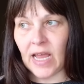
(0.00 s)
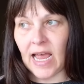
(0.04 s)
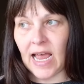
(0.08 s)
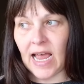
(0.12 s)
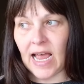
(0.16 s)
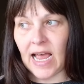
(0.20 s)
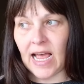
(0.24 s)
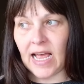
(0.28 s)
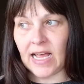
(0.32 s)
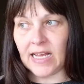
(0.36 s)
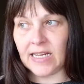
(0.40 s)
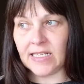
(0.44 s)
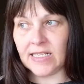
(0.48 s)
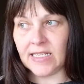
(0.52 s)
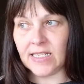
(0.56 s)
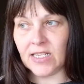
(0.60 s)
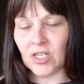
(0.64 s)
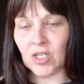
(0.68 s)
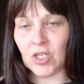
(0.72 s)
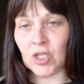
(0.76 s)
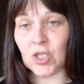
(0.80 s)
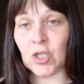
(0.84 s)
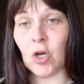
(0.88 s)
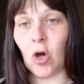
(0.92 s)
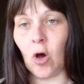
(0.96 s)
and
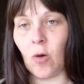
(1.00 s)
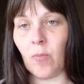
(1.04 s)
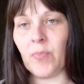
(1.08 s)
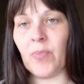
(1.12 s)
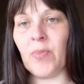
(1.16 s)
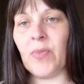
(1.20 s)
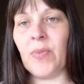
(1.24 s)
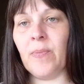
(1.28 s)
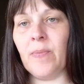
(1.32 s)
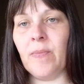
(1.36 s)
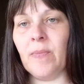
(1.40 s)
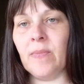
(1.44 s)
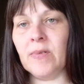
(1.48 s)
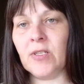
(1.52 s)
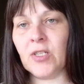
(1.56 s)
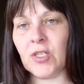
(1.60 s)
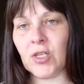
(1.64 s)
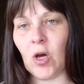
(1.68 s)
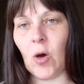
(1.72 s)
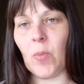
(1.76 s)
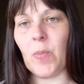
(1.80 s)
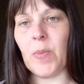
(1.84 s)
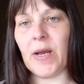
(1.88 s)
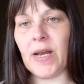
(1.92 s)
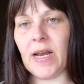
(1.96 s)

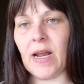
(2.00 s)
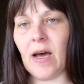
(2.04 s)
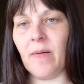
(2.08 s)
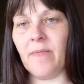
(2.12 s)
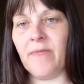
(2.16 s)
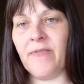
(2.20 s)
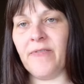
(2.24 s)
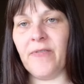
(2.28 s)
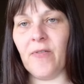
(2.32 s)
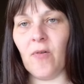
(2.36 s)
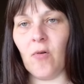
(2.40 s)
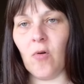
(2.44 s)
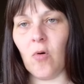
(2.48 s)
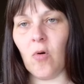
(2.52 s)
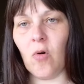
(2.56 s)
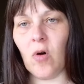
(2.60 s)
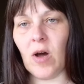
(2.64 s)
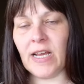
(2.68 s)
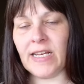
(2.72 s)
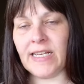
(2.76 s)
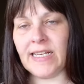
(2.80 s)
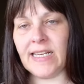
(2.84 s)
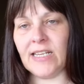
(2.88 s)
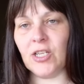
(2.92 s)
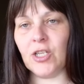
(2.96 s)
top it up for
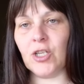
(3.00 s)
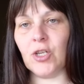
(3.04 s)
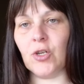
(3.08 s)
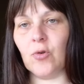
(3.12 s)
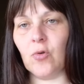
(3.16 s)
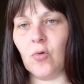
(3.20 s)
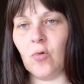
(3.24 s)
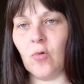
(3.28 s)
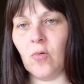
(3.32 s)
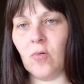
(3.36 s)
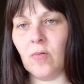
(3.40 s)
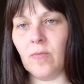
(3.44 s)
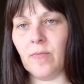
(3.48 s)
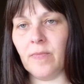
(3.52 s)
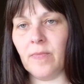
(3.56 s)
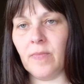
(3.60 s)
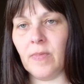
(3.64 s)
additional